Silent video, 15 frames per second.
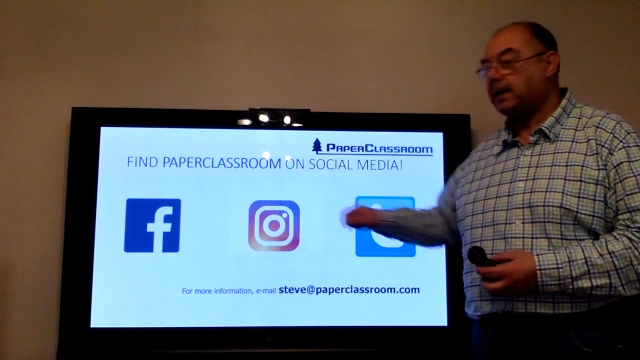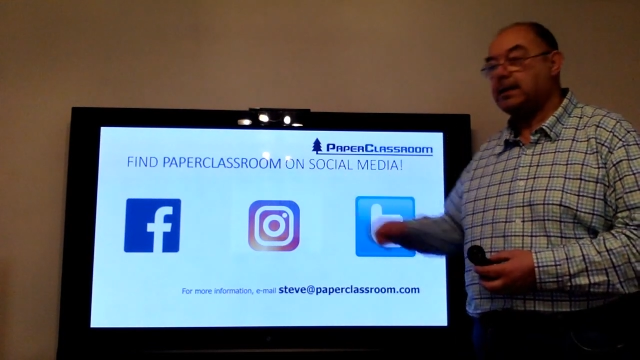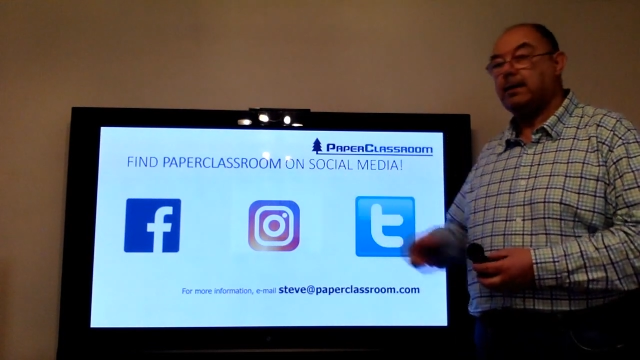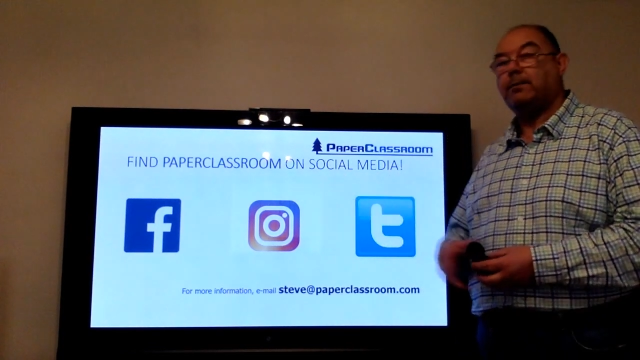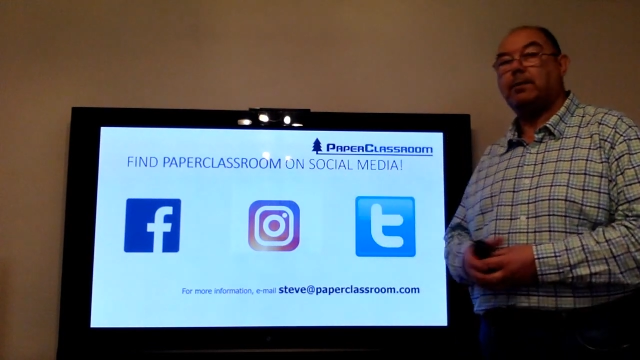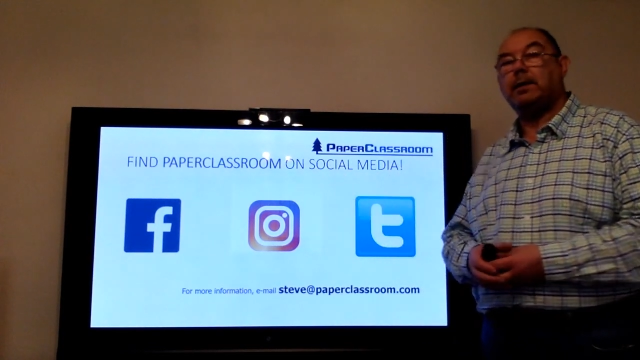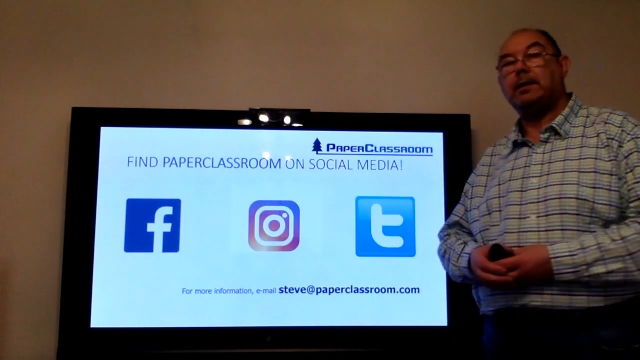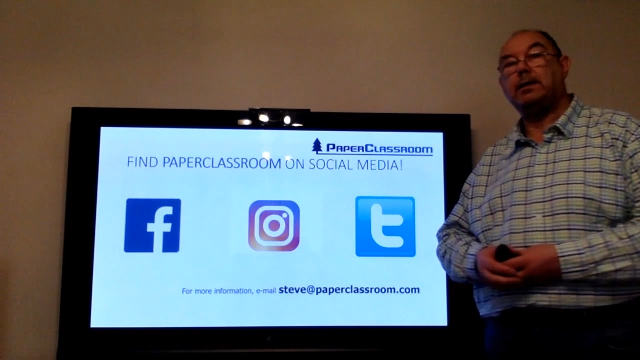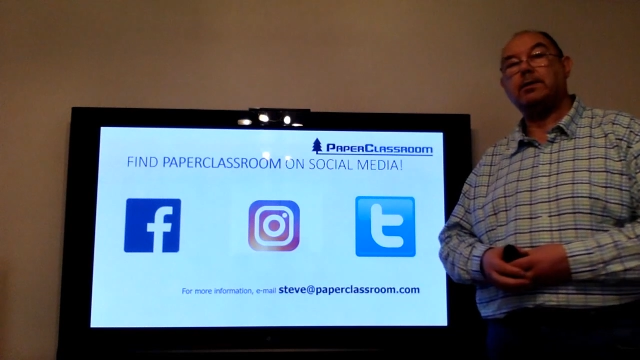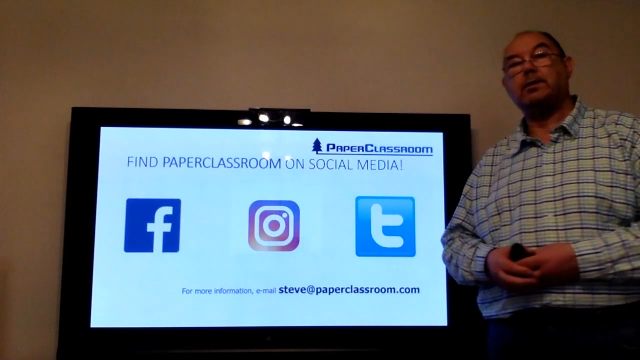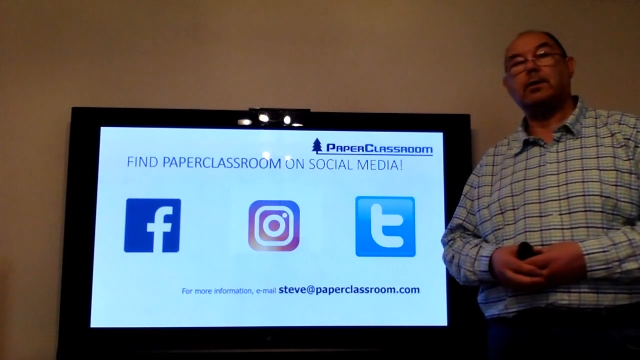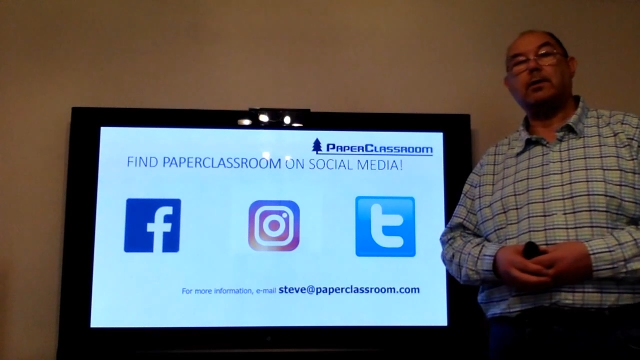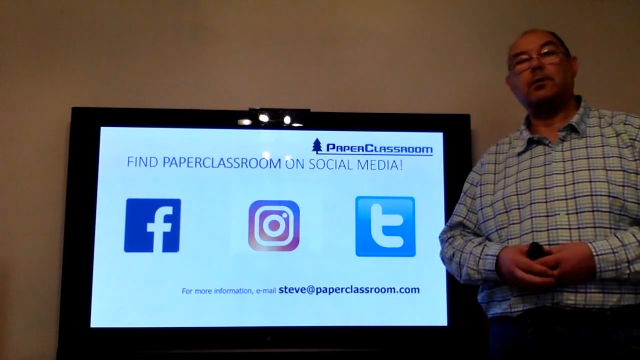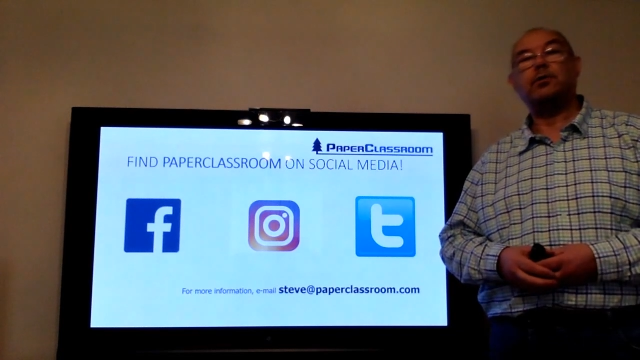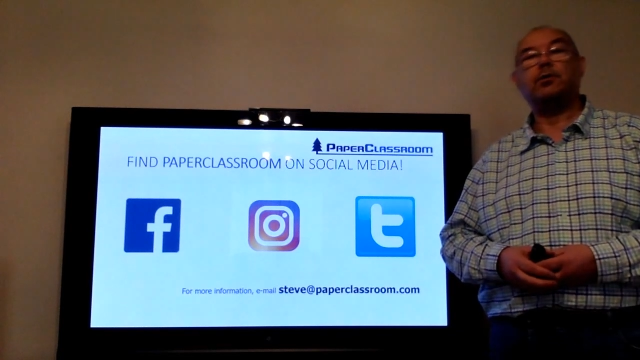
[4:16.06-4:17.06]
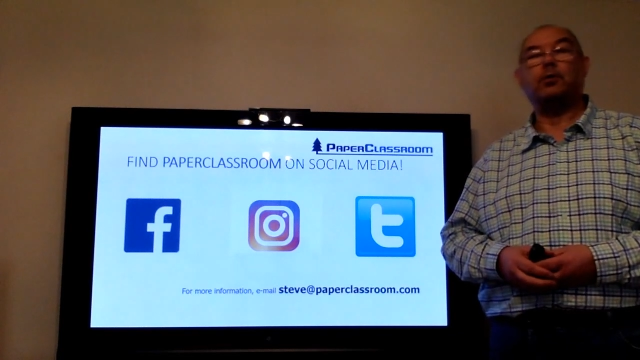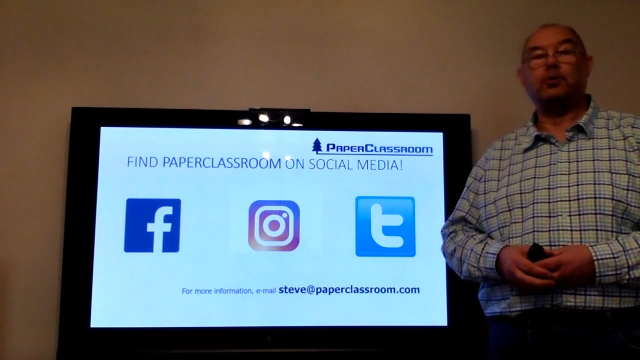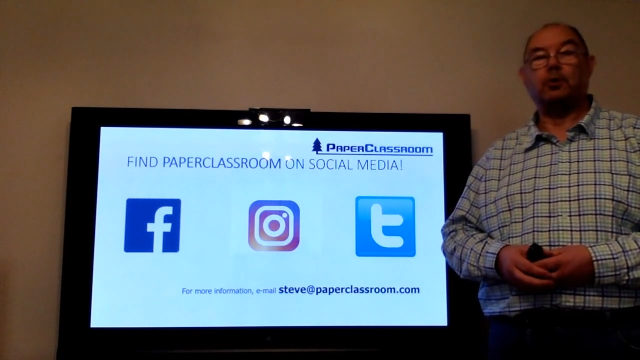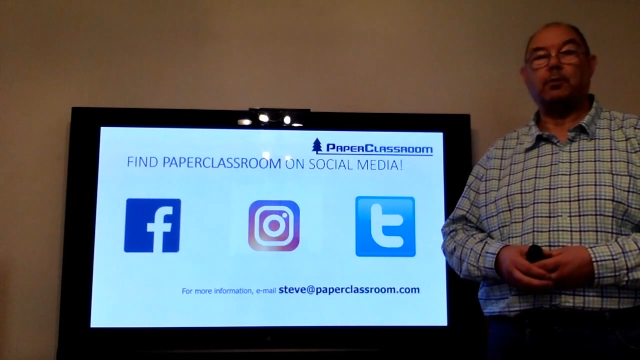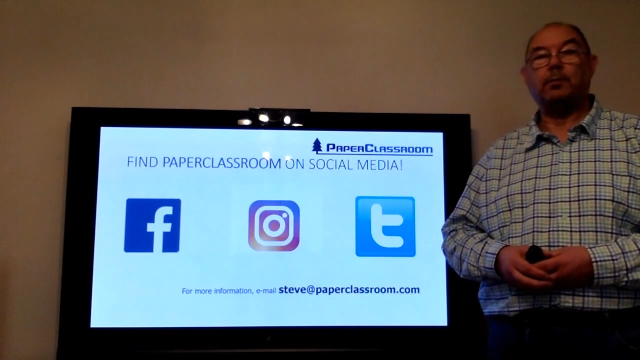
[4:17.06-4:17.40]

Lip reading: any of these social